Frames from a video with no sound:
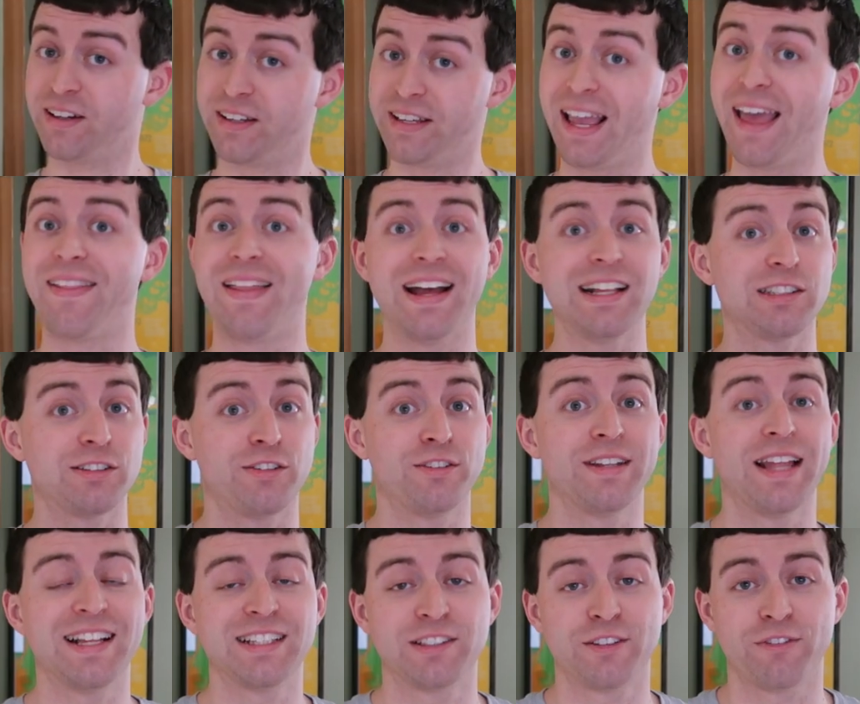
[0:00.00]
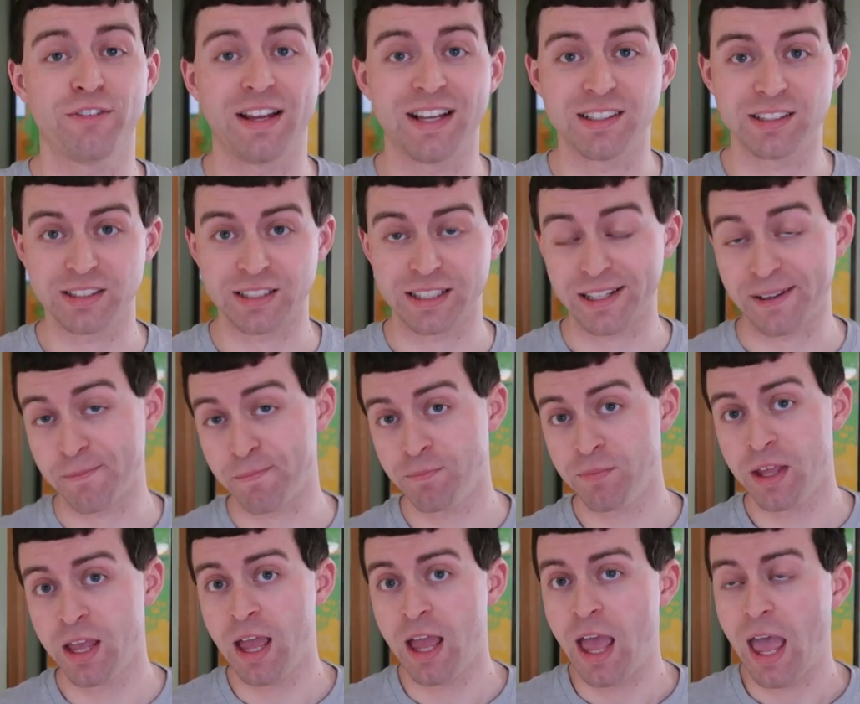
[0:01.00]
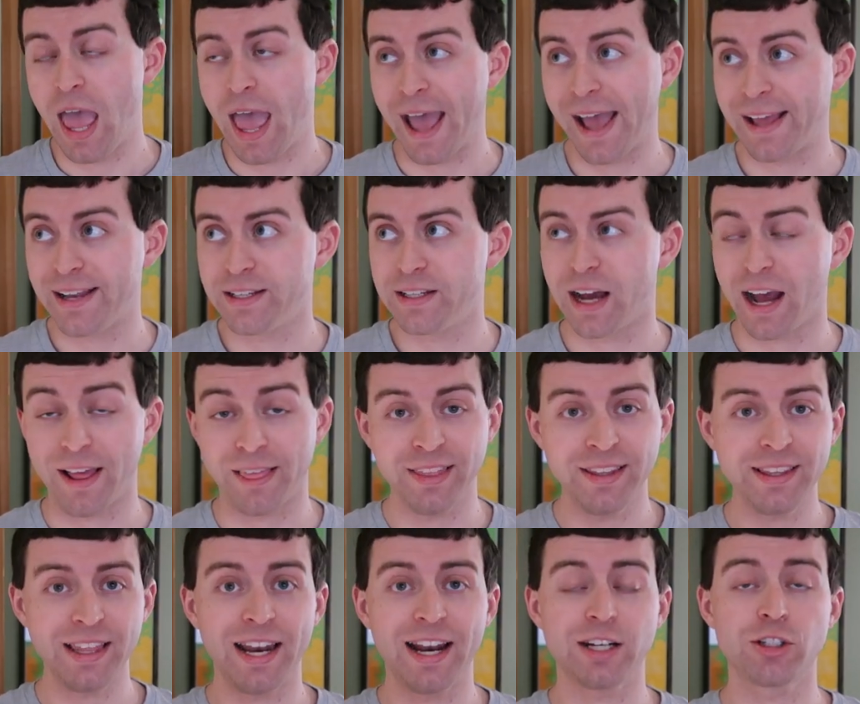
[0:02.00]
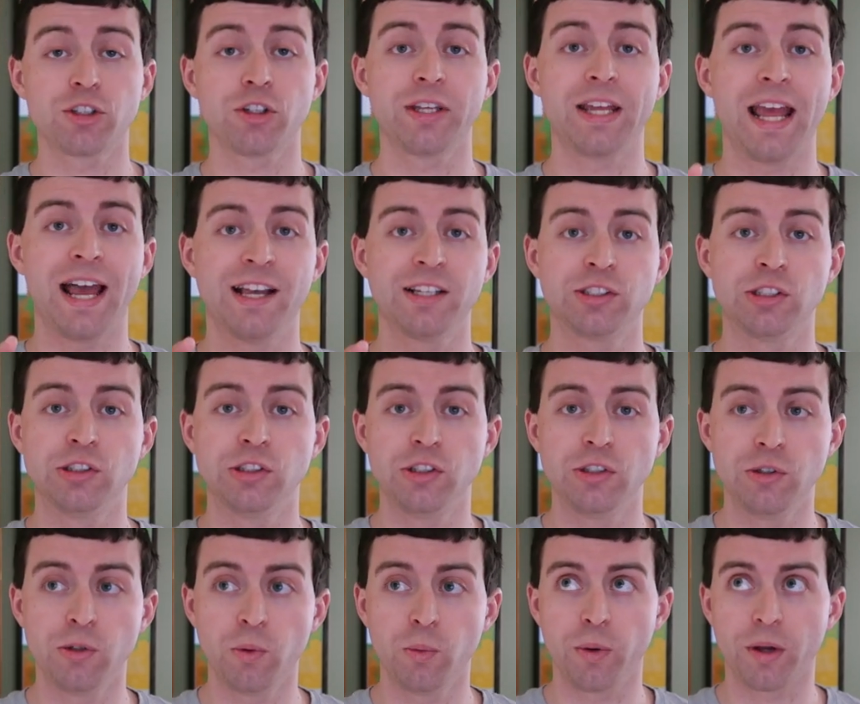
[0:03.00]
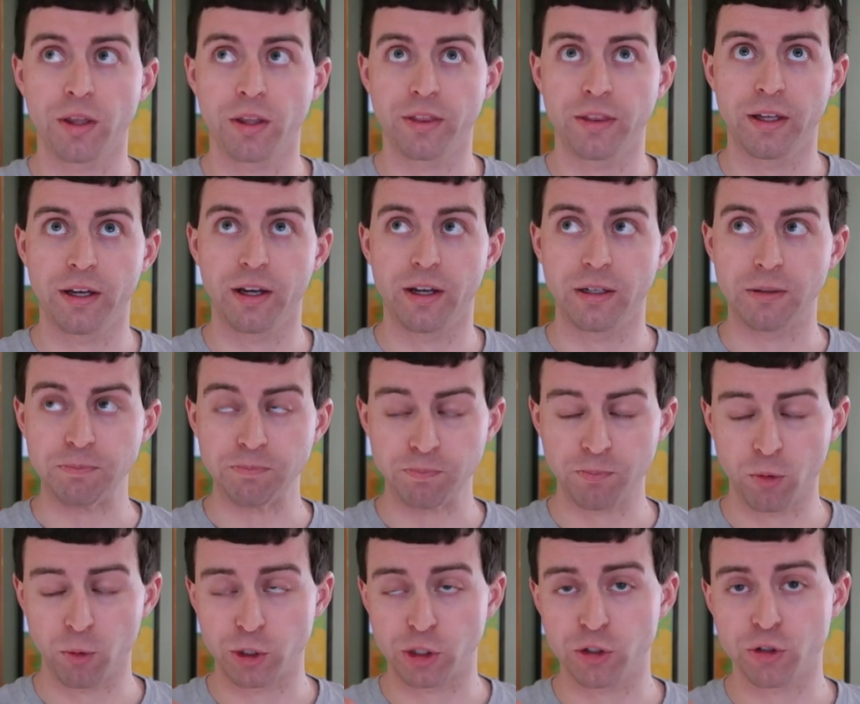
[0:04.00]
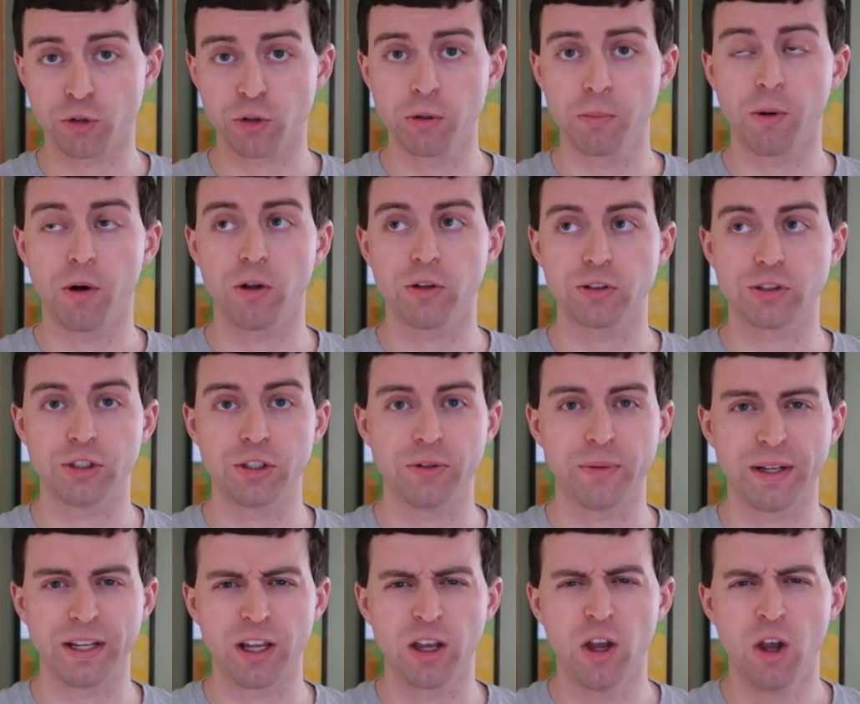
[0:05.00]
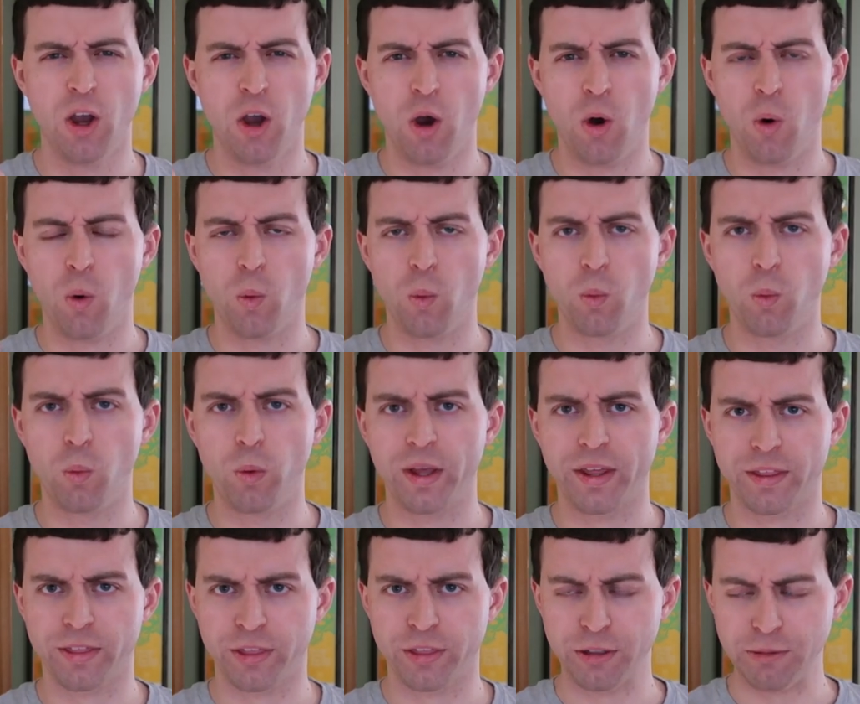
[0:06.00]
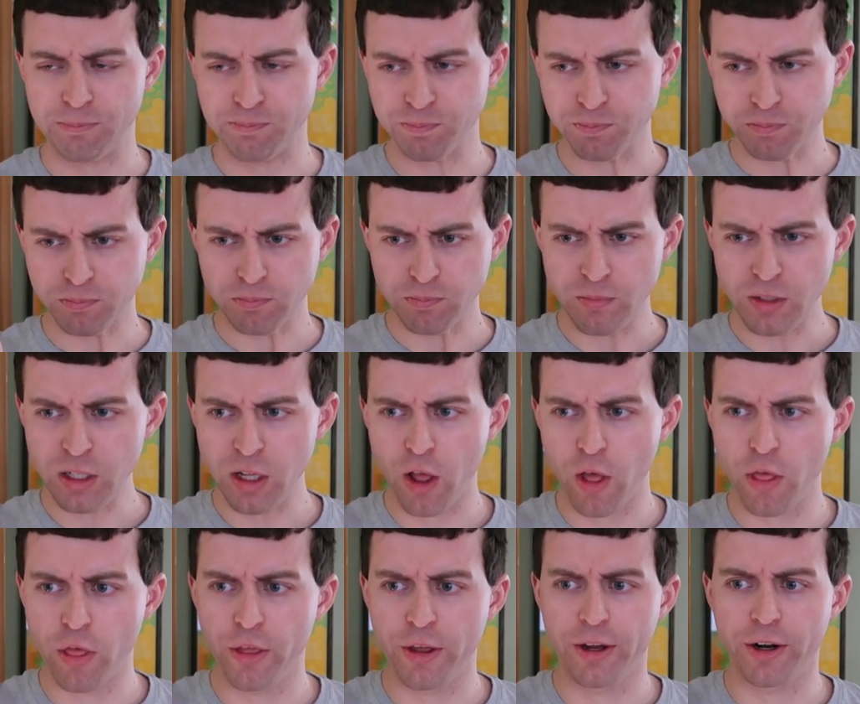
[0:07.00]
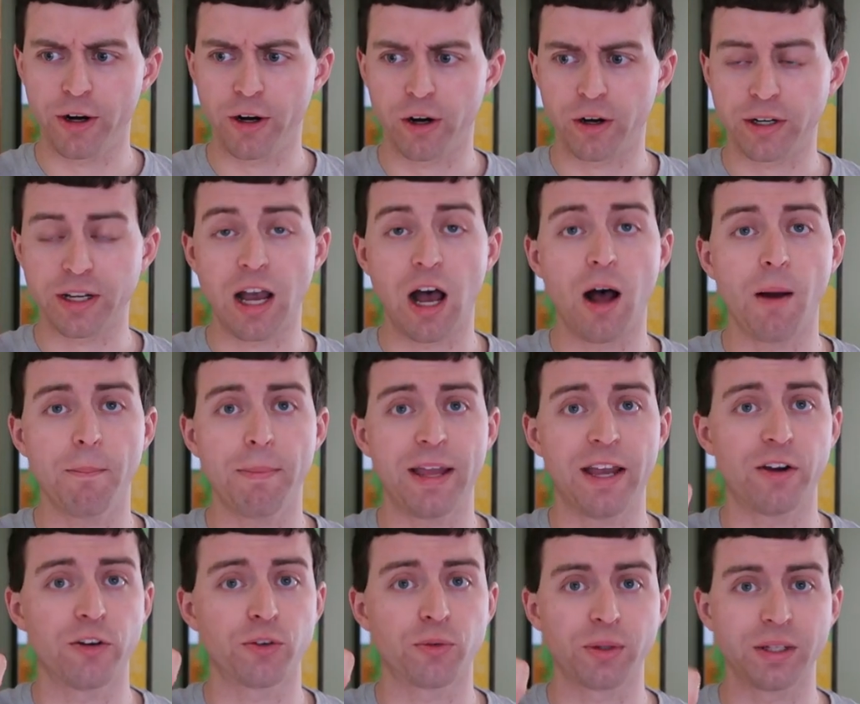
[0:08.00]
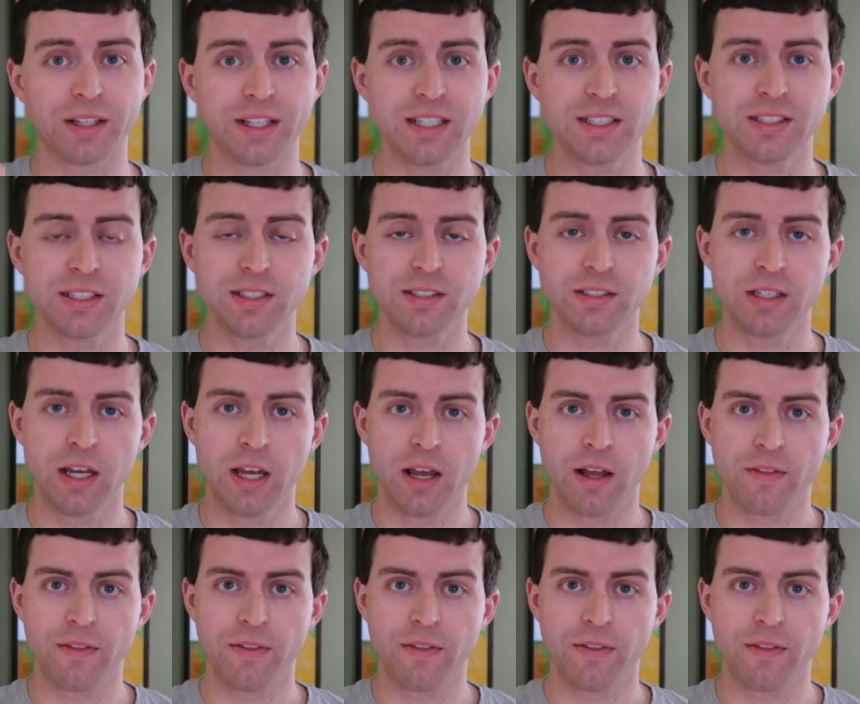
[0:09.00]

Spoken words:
Yeah, that's fancy. And I think that actually has to do with what TRU Ball's doing with their compound releases.